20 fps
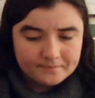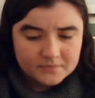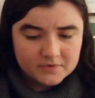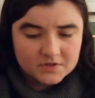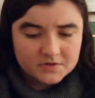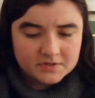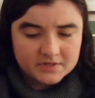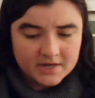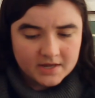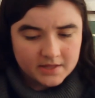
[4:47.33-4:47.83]

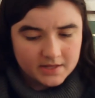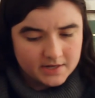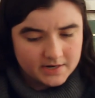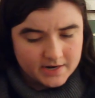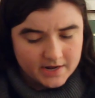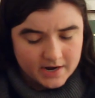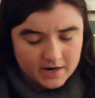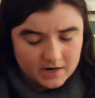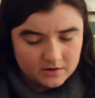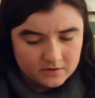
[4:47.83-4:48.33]
"You say that
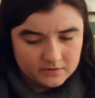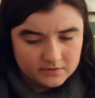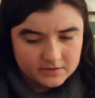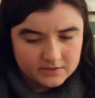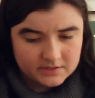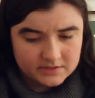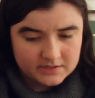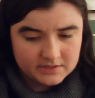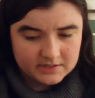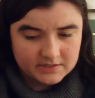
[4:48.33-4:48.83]
now,"
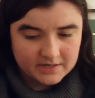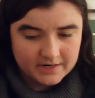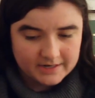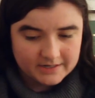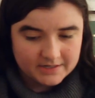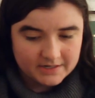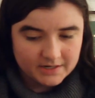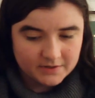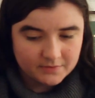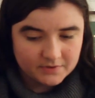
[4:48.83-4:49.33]
said Ting
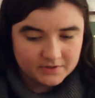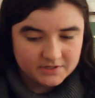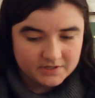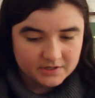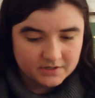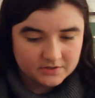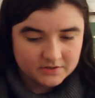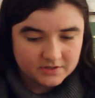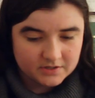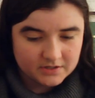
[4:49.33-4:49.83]
Ting with
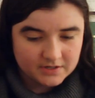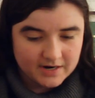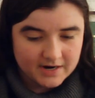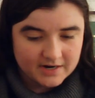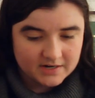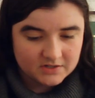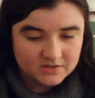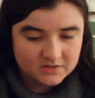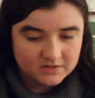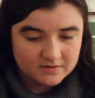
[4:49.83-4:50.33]
tears in her
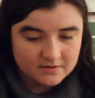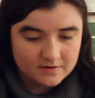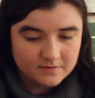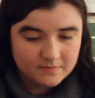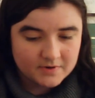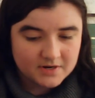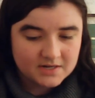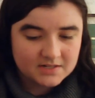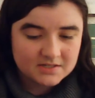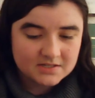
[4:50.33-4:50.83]
eyes,
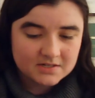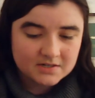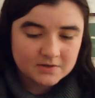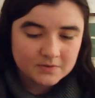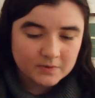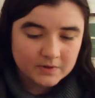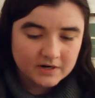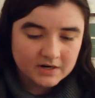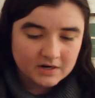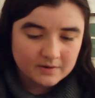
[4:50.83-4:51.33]
"but I'd
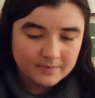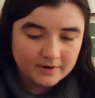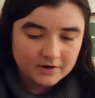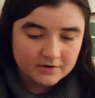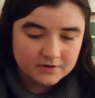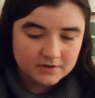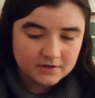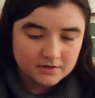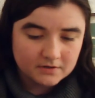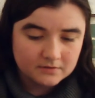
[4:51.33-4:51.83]
still worry
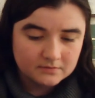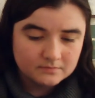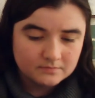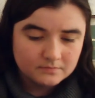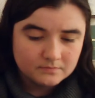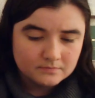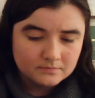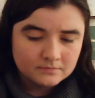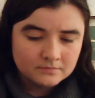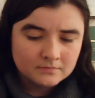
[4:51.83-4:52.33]
about you."
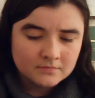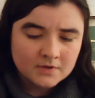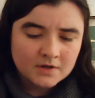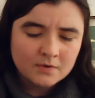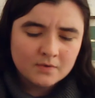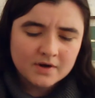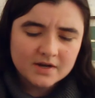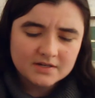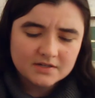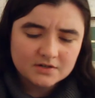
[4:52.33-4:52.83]

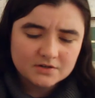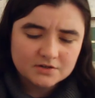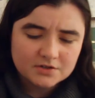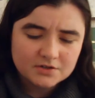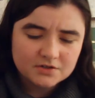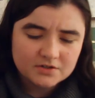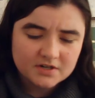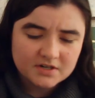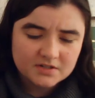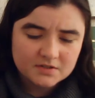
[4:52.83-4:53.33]
"What, don't
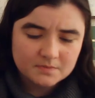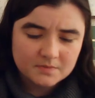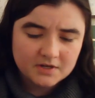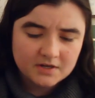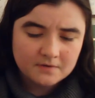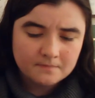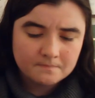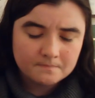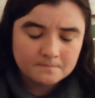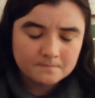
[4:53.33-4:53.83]
you trust
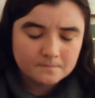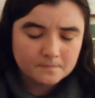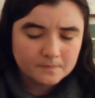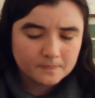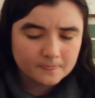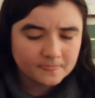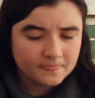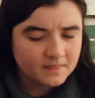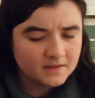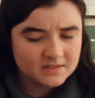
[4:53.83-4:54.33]
me?"
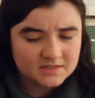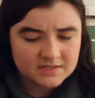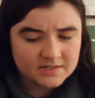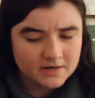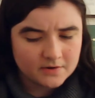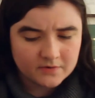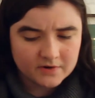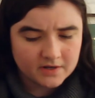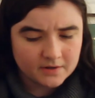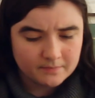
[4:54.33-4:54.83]
"That's
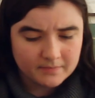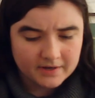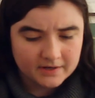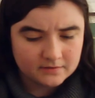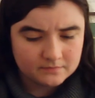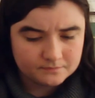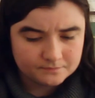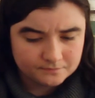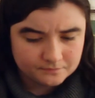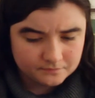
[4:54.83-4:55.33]
not what I
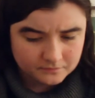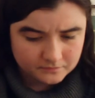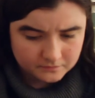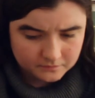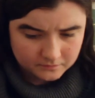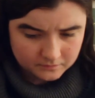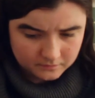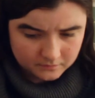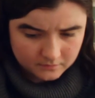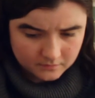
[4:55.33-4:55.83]
meant."
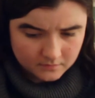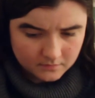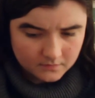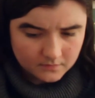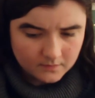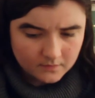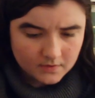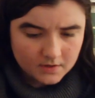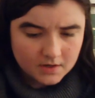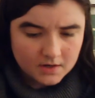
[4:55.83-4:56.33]

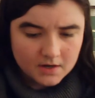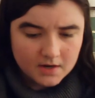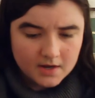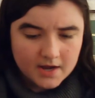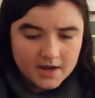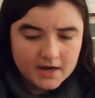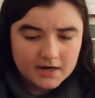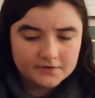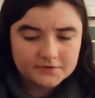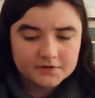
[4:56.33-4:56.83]

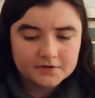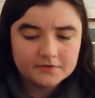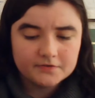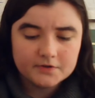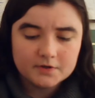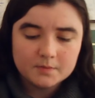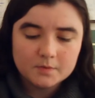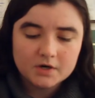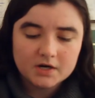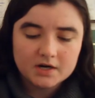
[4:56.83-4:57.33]
After a
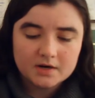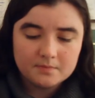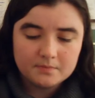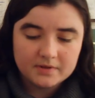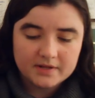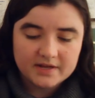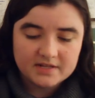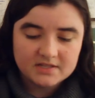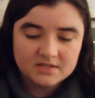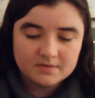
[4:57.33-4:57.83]
few more
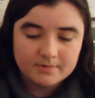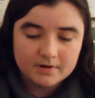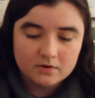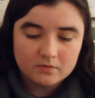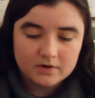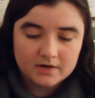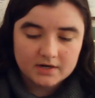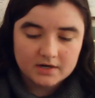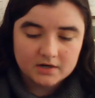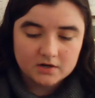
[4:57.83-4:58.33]
complaints about
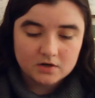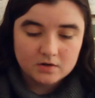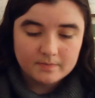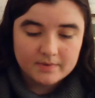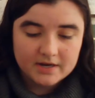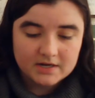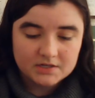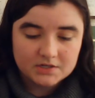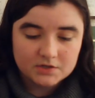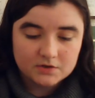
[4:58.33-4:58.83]
what Uncle
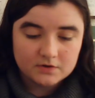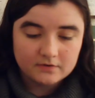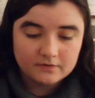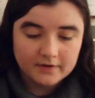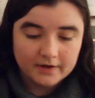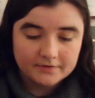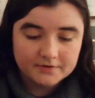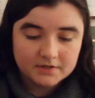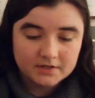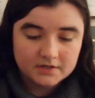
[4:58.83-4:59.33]
might do if
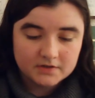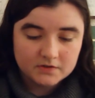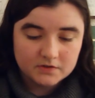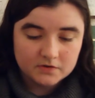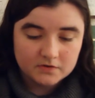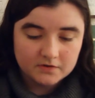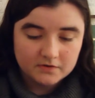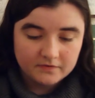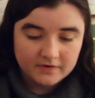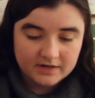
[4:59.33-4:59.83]
left to his
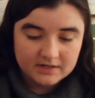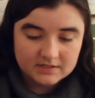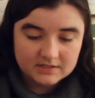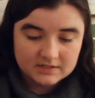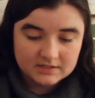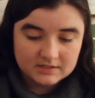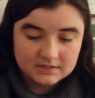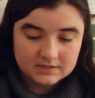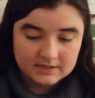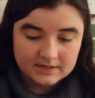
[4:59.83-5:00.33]
own
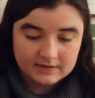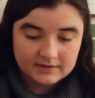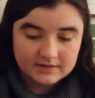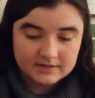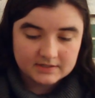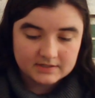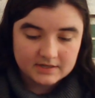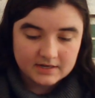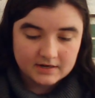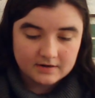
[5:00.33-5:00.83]
devices, Ling
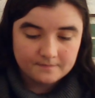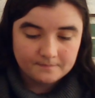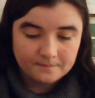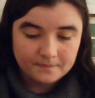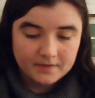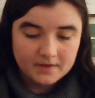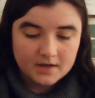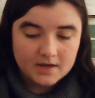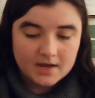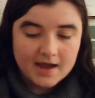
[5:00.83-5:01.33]
Ling said,
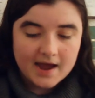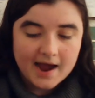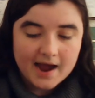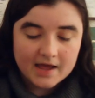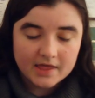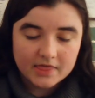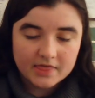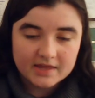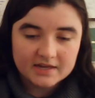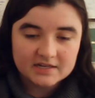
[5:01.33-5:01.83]

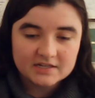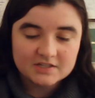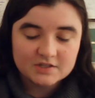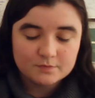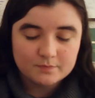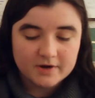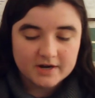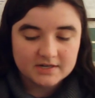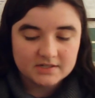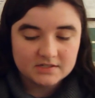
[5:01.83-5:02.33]
I think it's
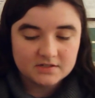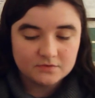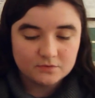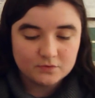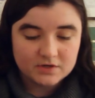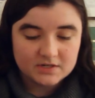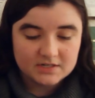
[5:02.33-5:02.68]
best if we